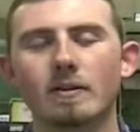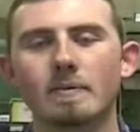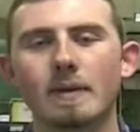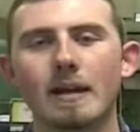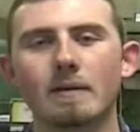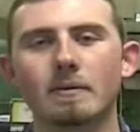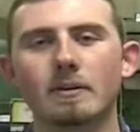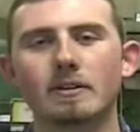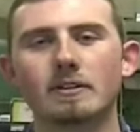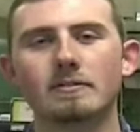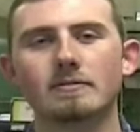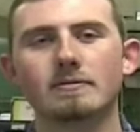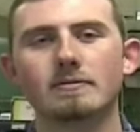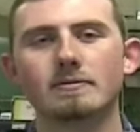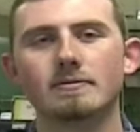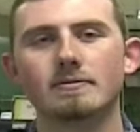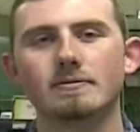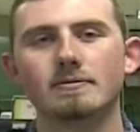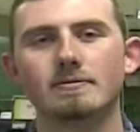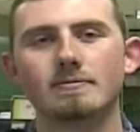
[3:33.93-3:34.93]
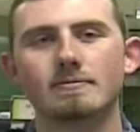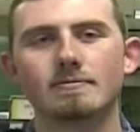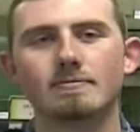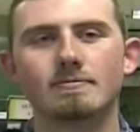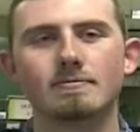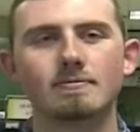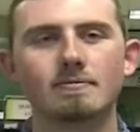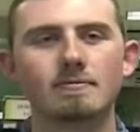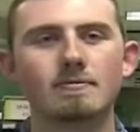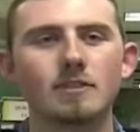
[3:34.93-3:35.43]
been able to
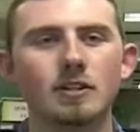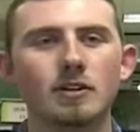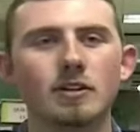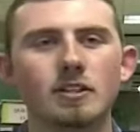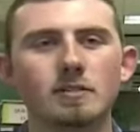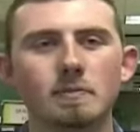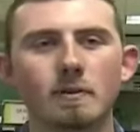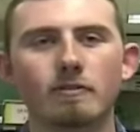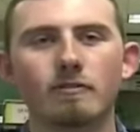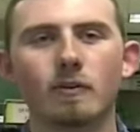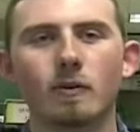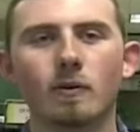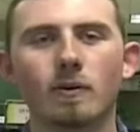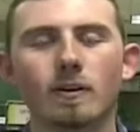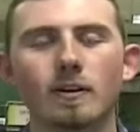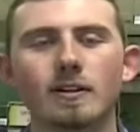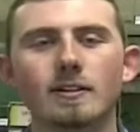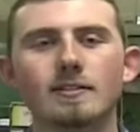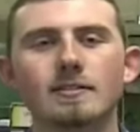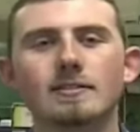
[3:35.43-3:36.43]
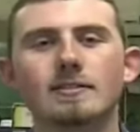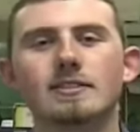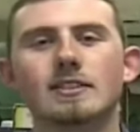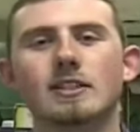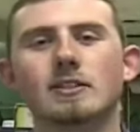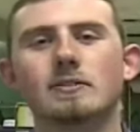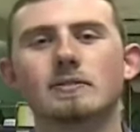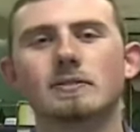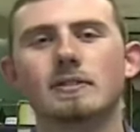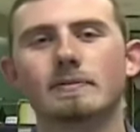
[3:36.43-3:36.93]
do this before.
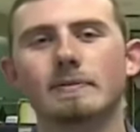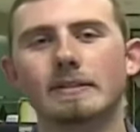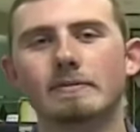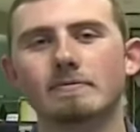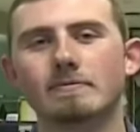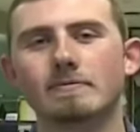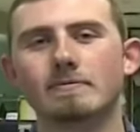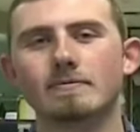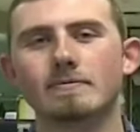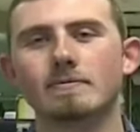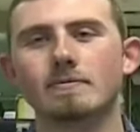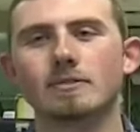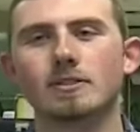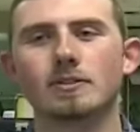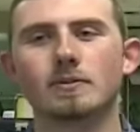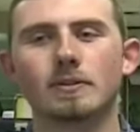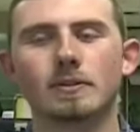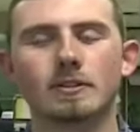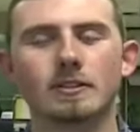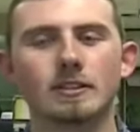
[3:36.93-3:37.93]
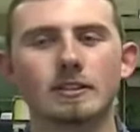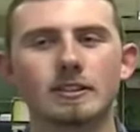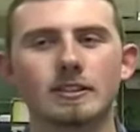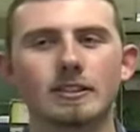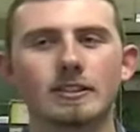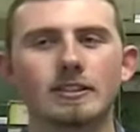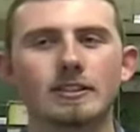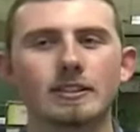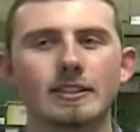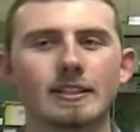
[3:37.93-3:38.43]
So, I mean, sure, we're
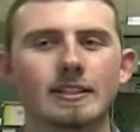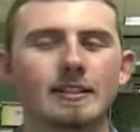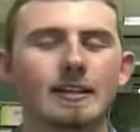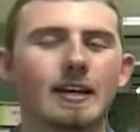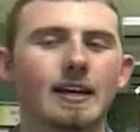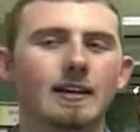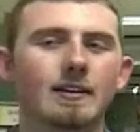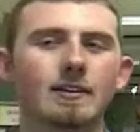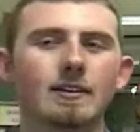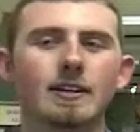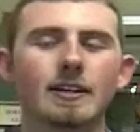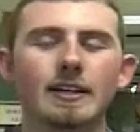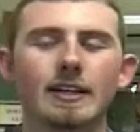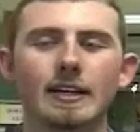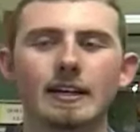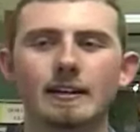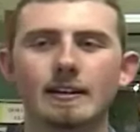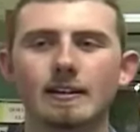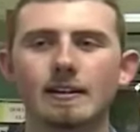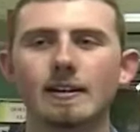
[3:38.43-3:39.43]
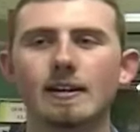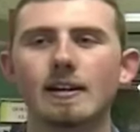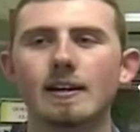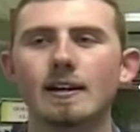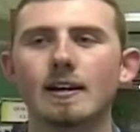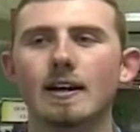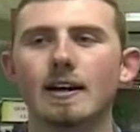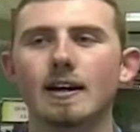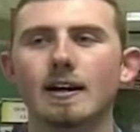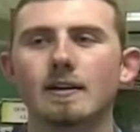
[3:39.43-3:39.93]
learning it
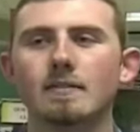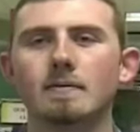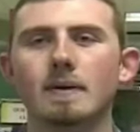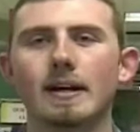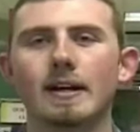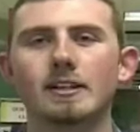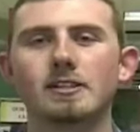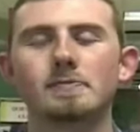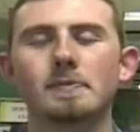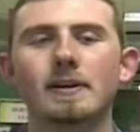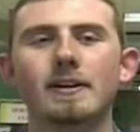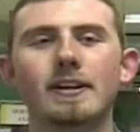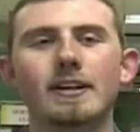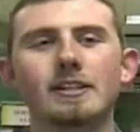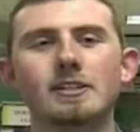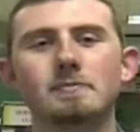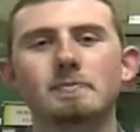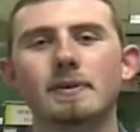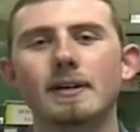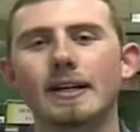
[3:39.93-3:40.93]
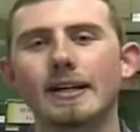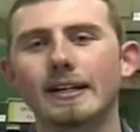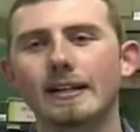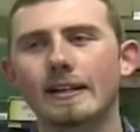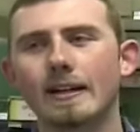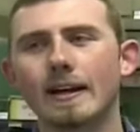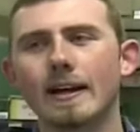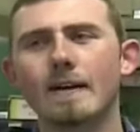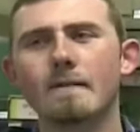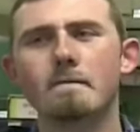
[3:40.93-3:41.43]
by experience, but
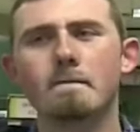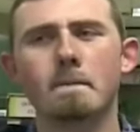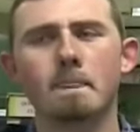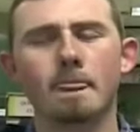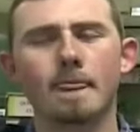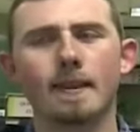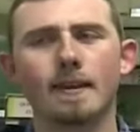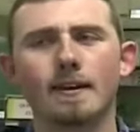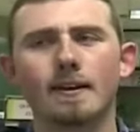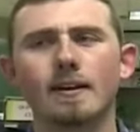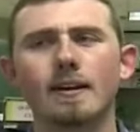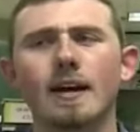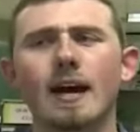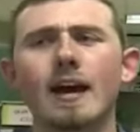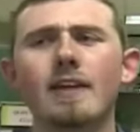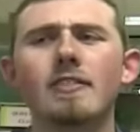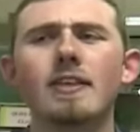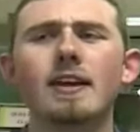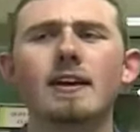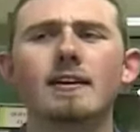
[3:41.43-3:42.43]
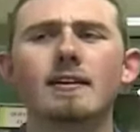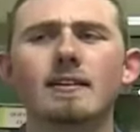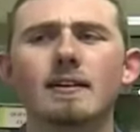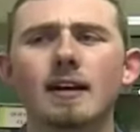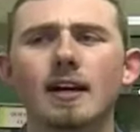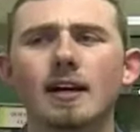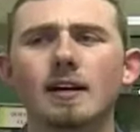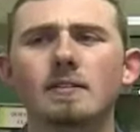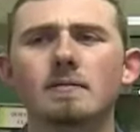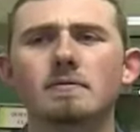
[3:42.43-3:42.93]
I think
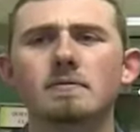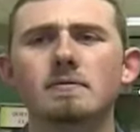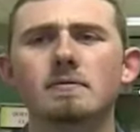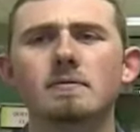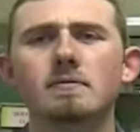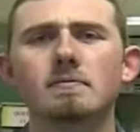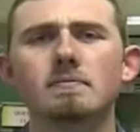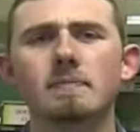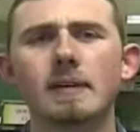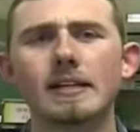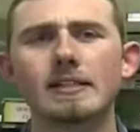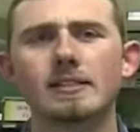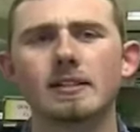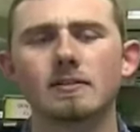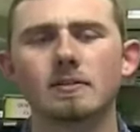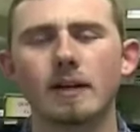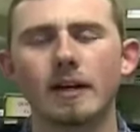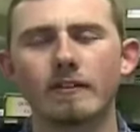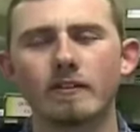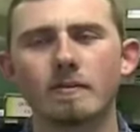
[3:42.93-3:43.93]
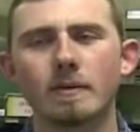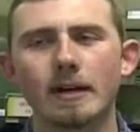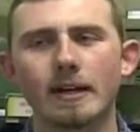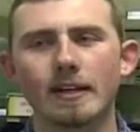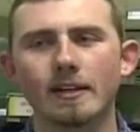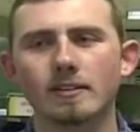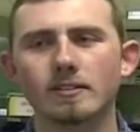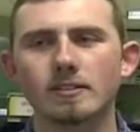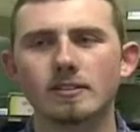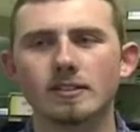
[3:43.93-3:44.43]
based on what
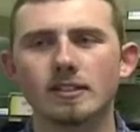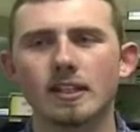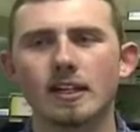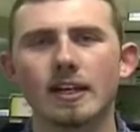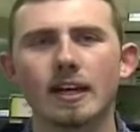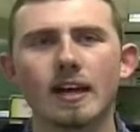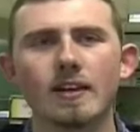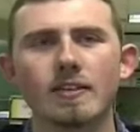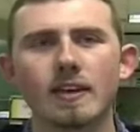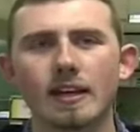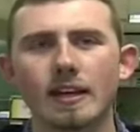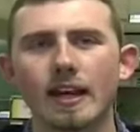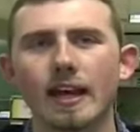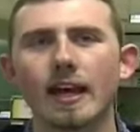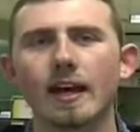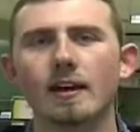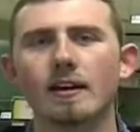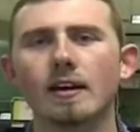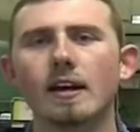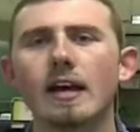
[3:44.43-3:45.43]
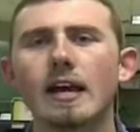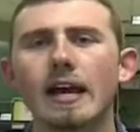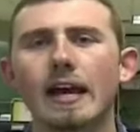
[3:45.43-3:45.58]
everybody else has done, I think, yeah,